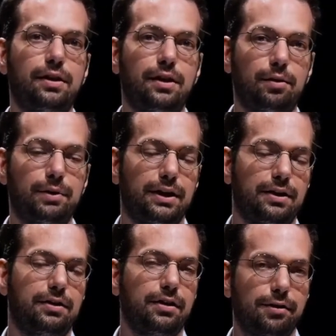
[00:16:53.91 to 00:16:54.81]
Um,
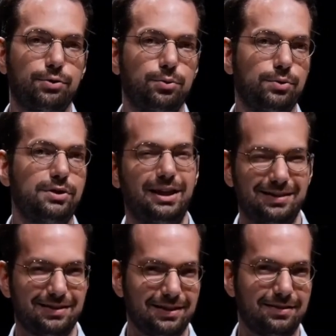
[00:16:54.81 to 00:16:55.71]
again, a lot of tools can
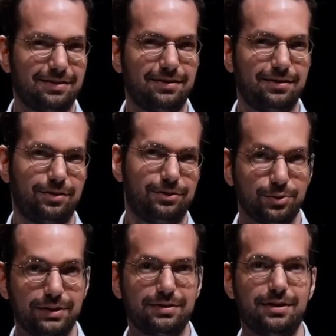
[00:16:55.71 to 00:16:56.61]
exist, or
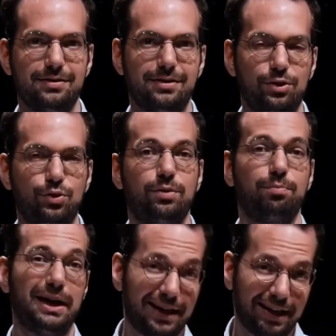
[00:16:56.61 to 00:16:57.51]
do exist, that you can
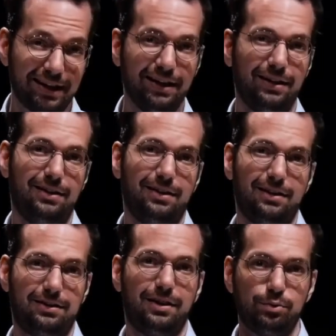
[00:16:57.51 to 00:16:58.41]
buy
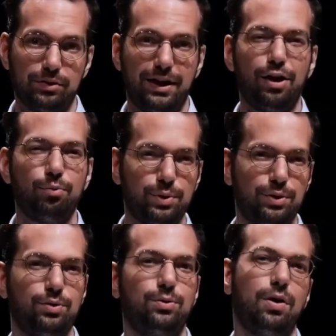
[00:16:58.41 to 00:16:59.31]
uh, that will
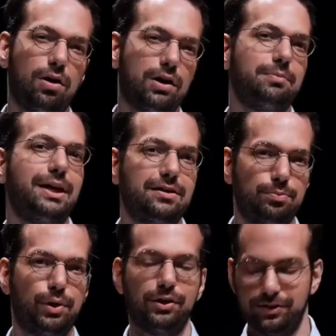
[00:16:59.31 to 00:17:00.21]
help you automate
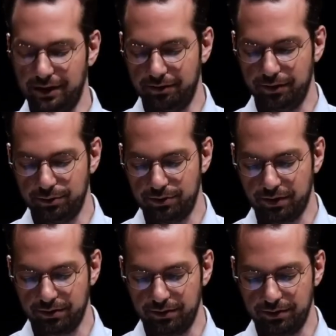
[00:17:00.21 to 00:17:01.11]
parsing of those
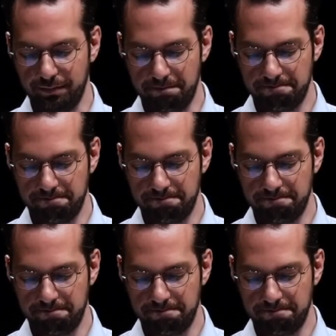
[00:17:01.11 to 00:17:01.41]
structures.